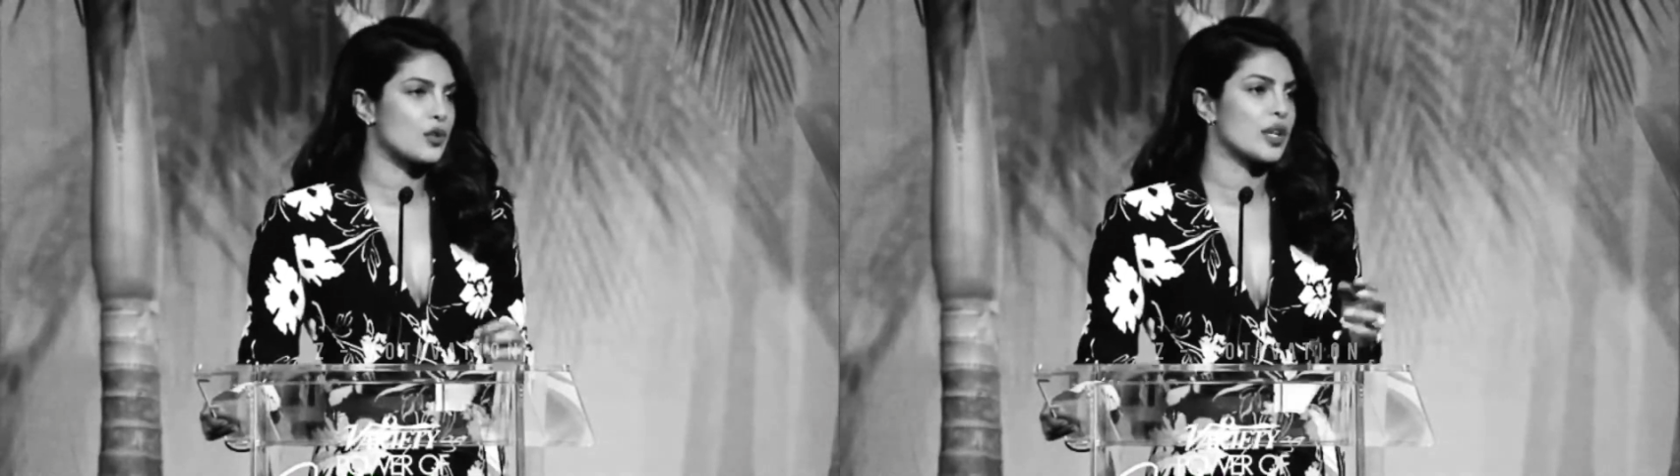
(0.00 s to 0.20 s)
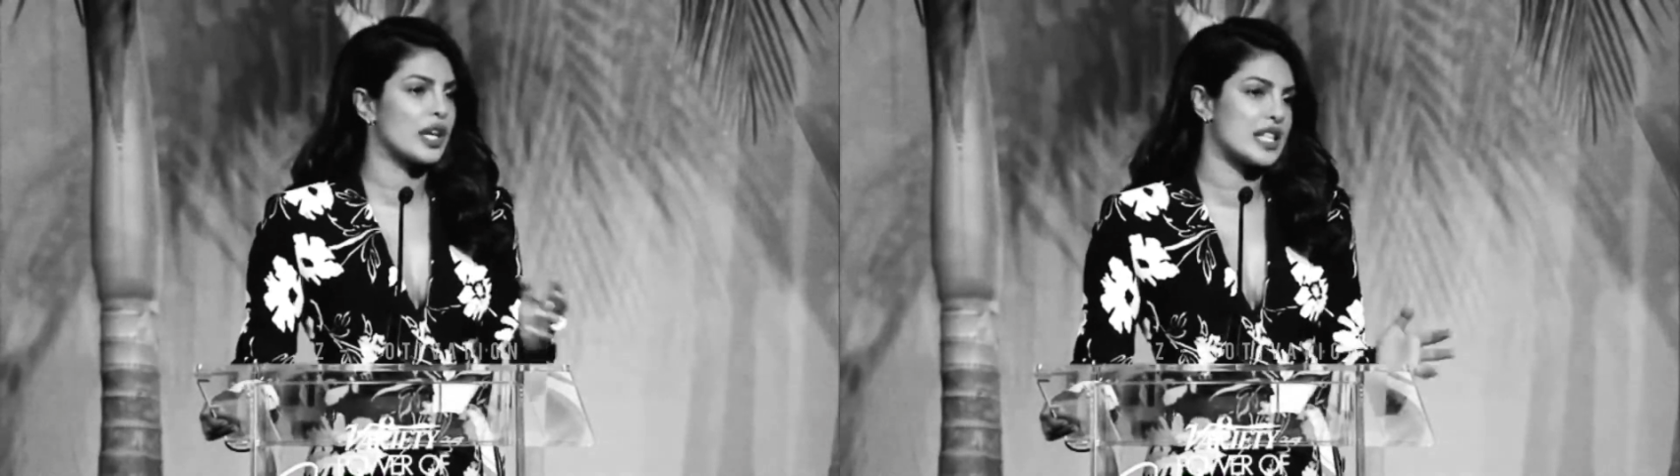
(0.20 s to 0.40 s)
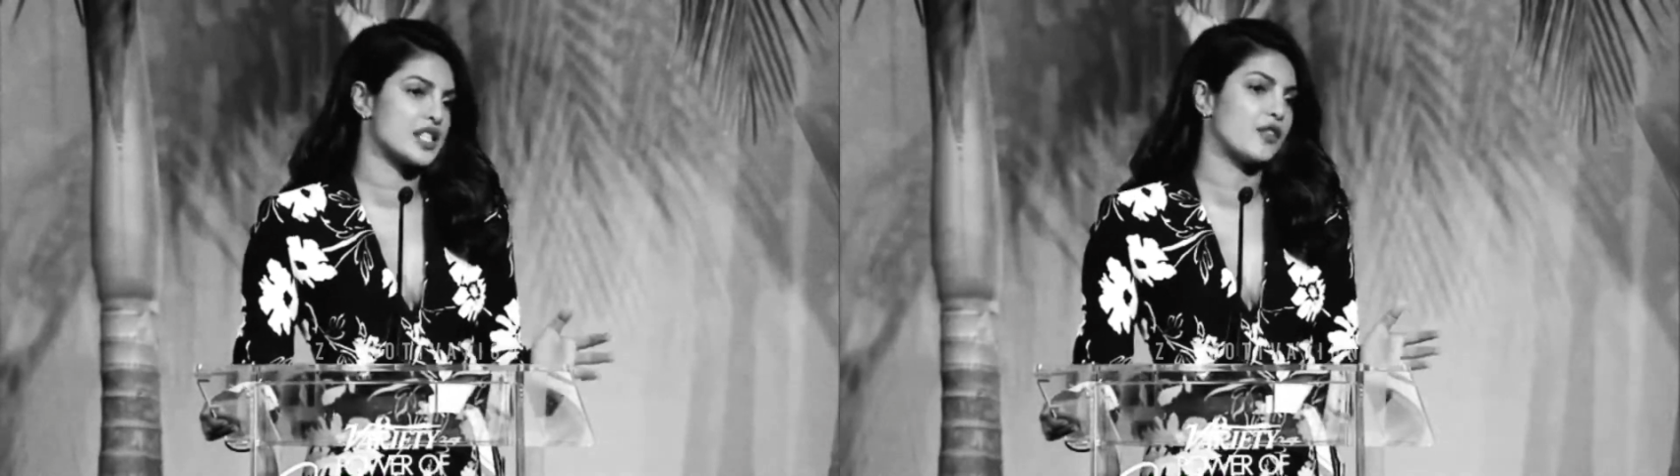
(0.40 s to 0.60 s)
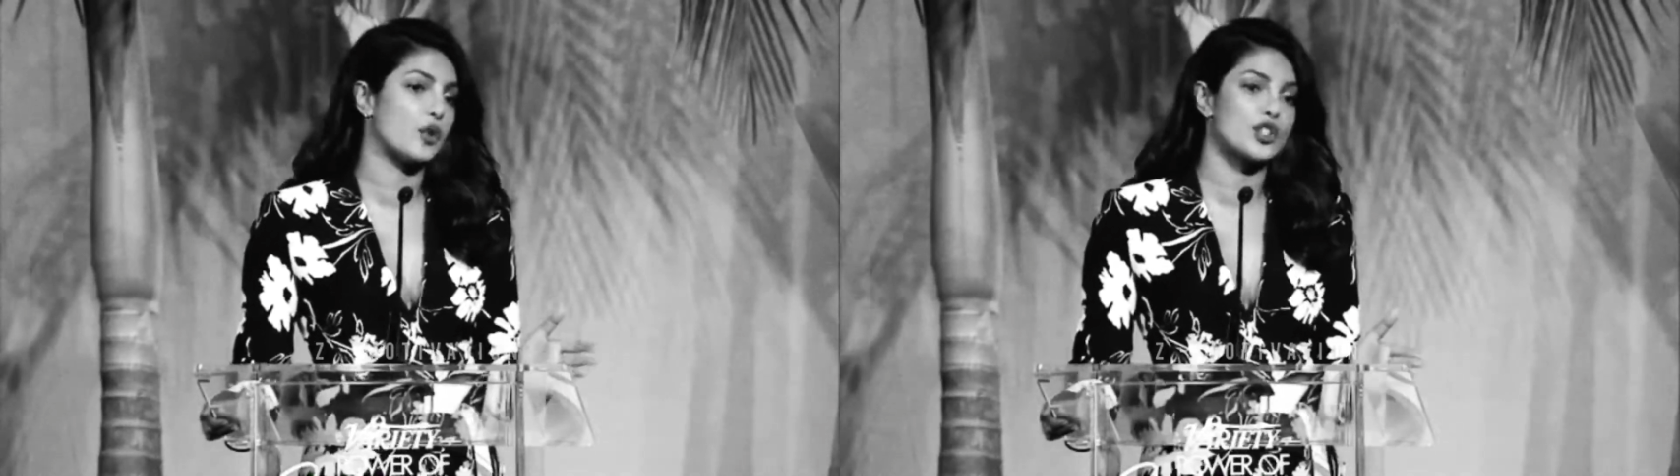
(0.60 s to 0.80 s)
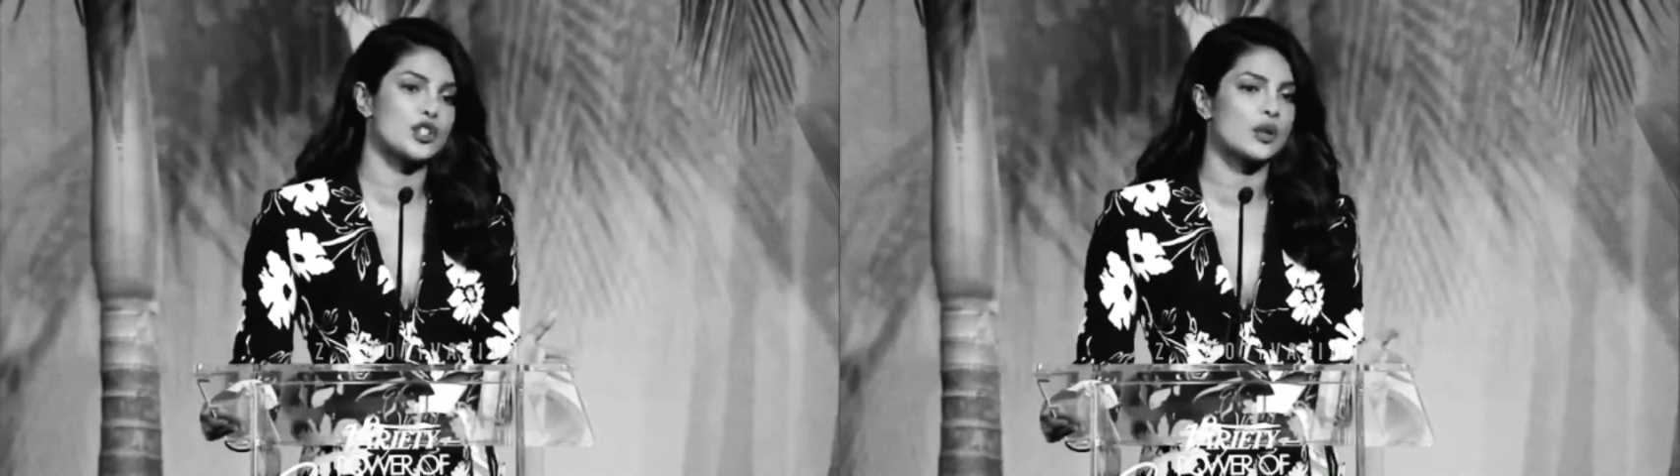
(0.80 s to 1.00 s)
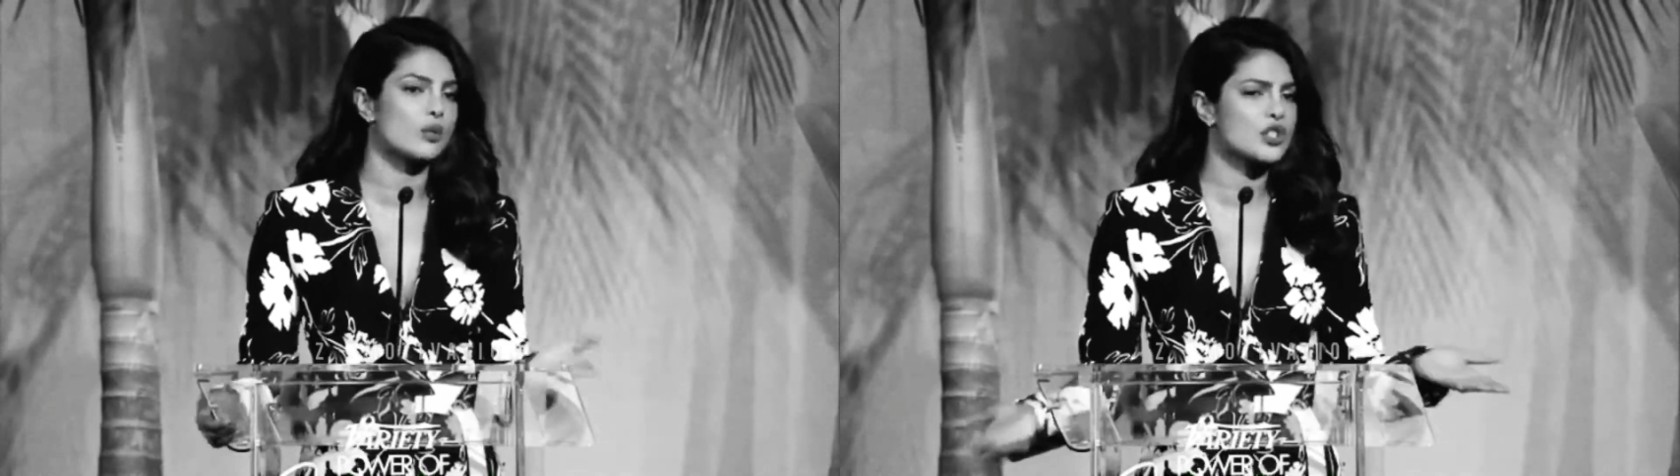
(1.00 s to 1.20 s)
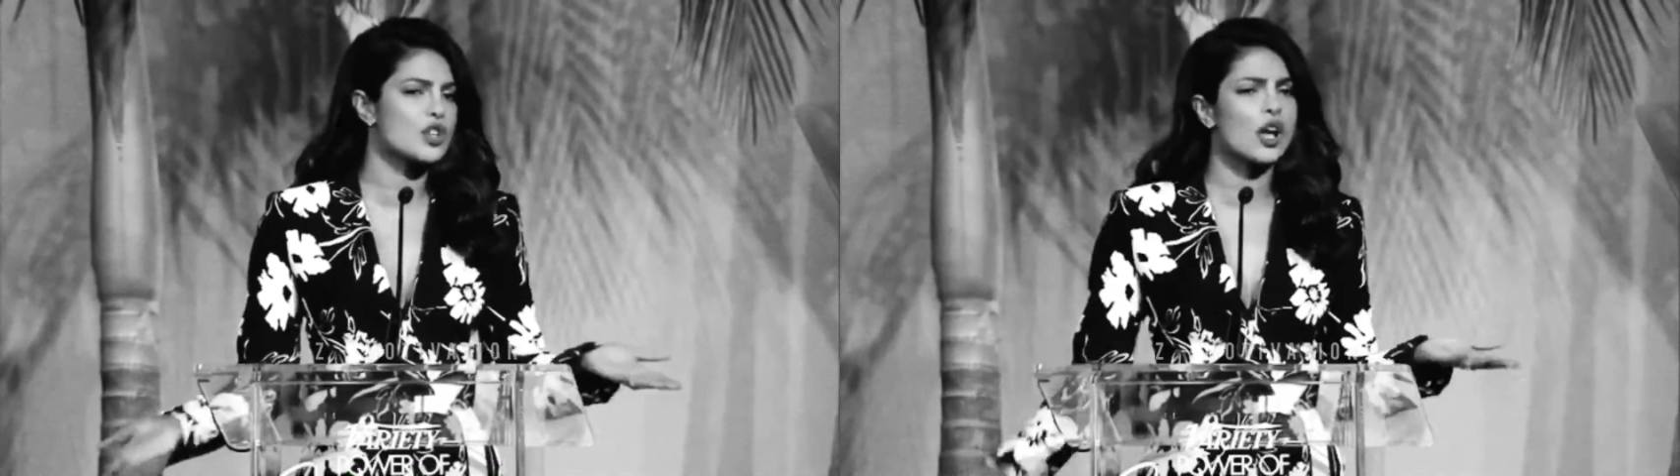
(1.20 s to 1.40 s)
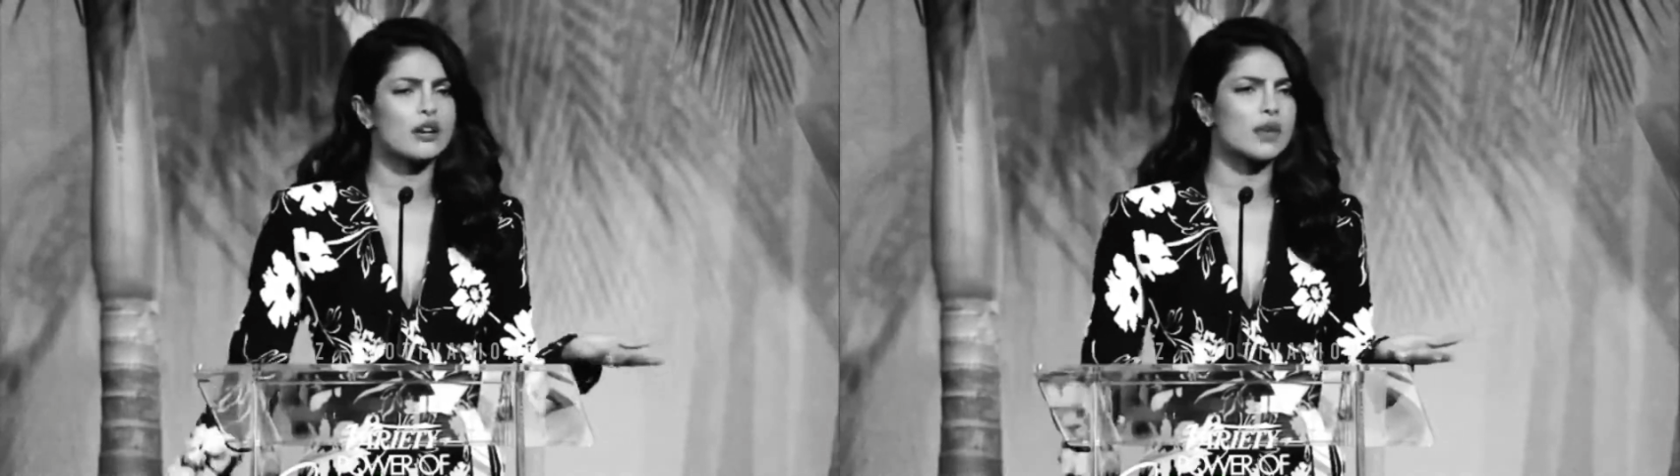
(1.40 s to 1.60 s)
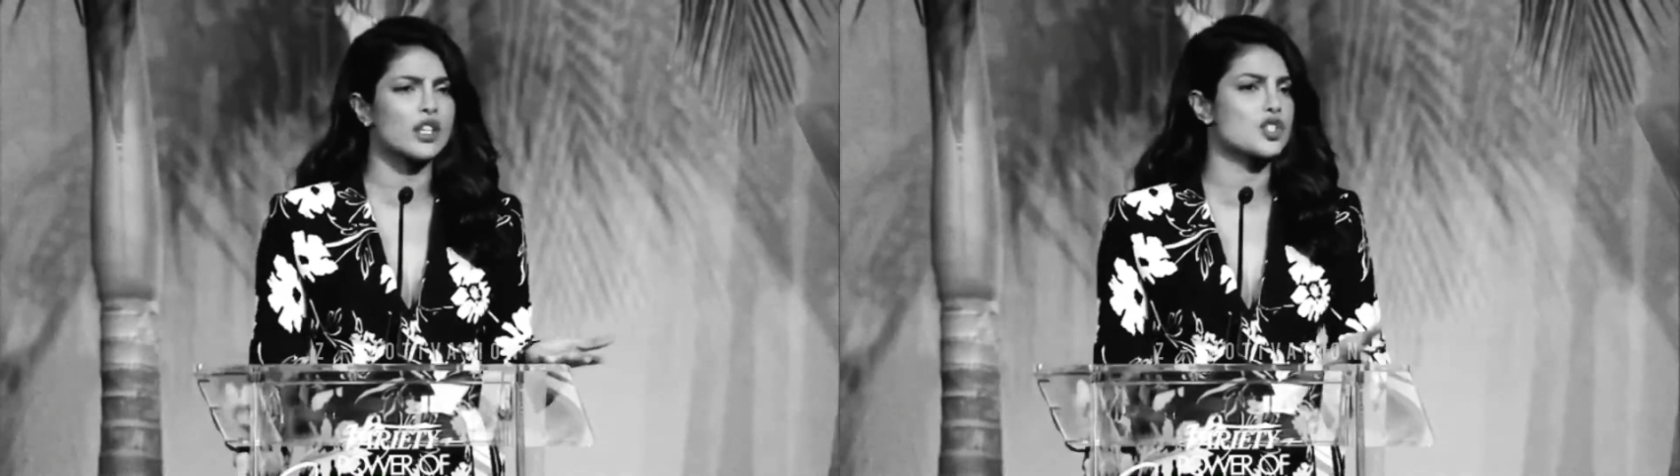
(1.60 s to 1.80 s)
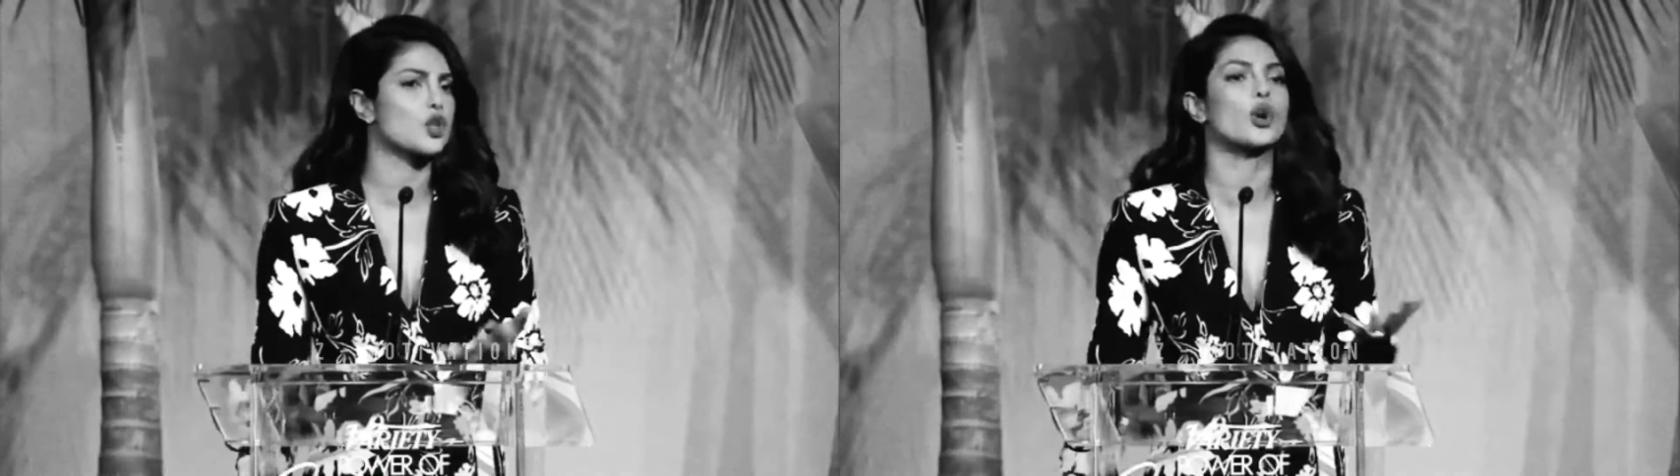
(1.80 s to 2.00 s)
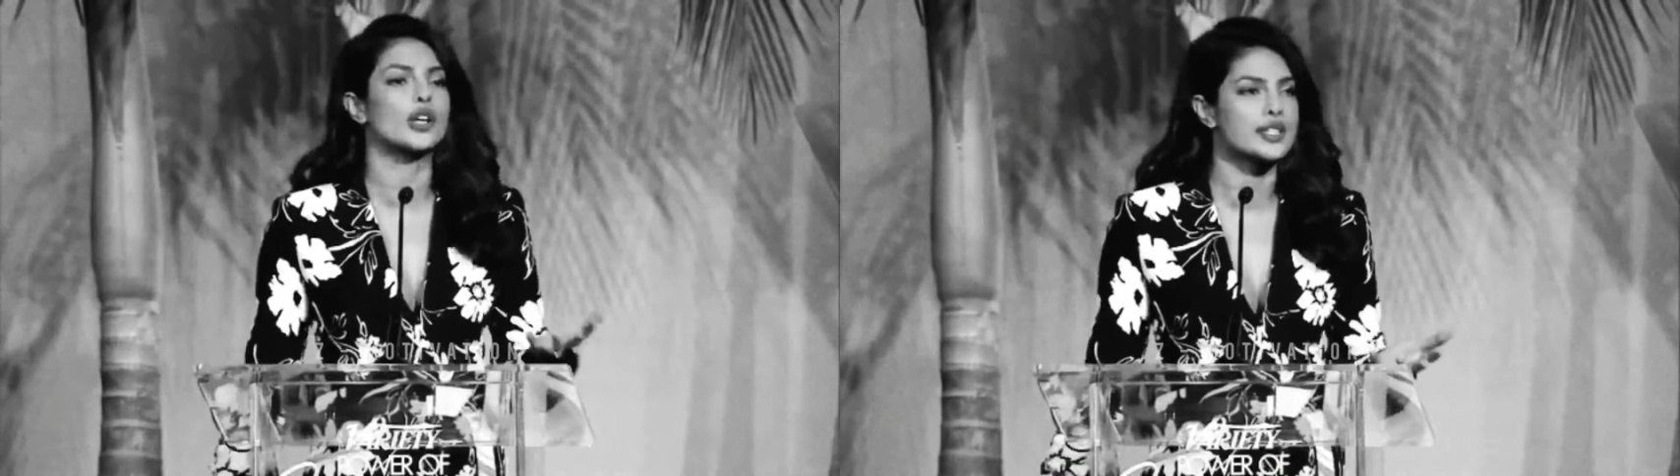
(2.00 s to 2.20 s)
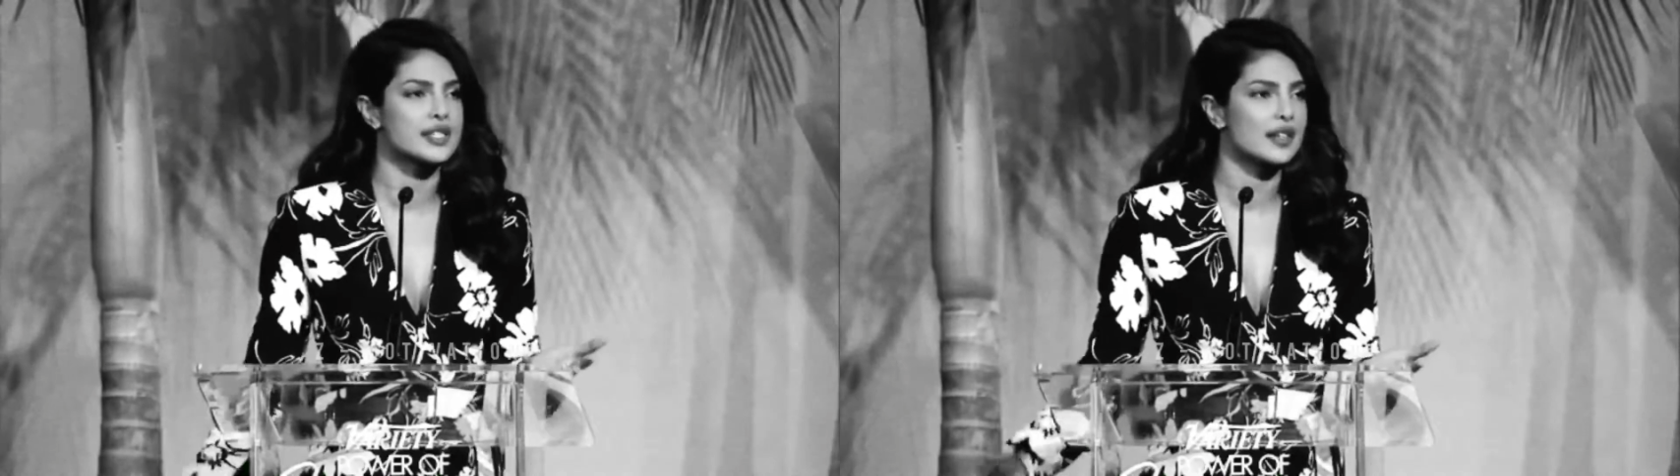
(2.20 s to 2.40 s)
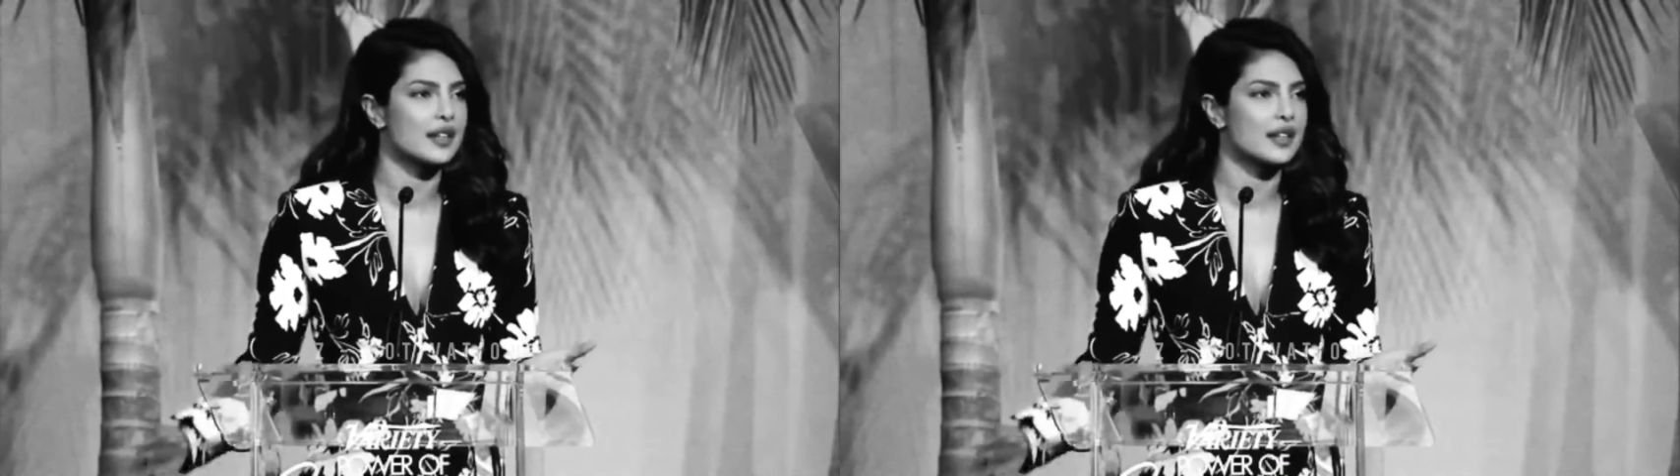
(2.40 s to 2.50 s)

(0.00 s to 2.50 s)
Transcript: were less fortunate was not a choice.